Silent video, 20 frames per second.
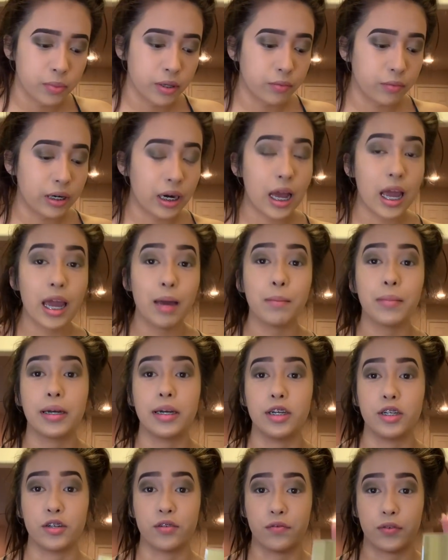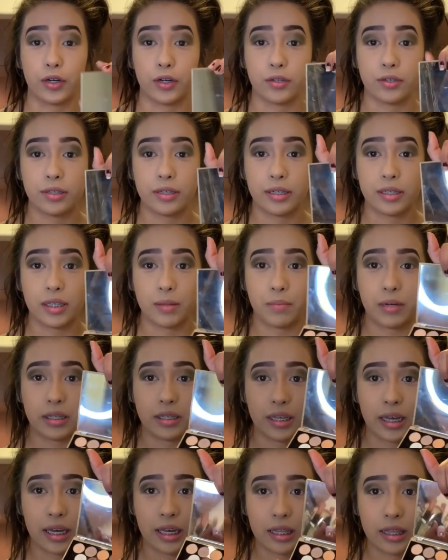But what I am gonna do first is I'm gonna
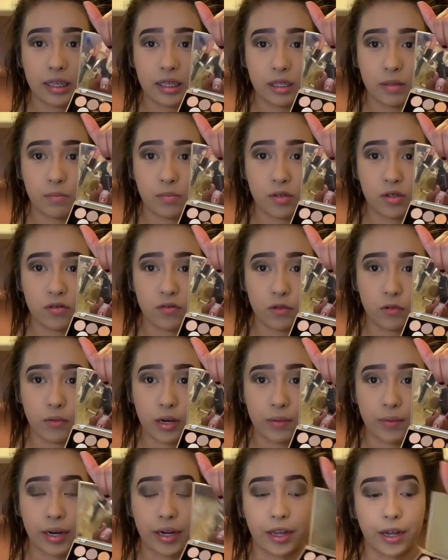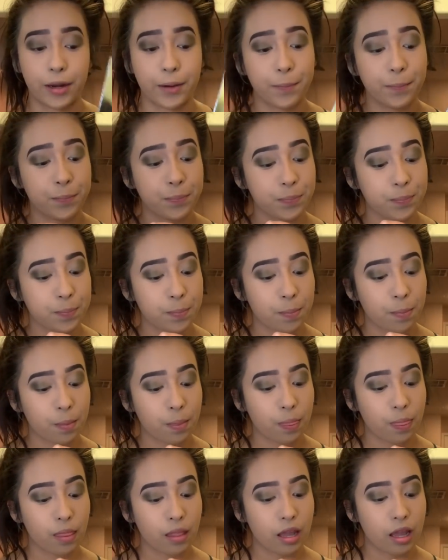take this beautiful white right here
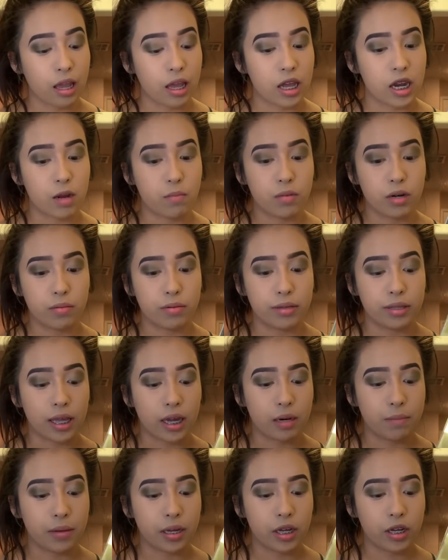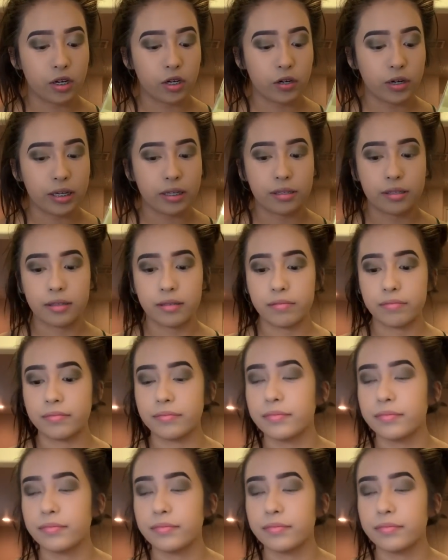and I'm gonna put that in my inner crease.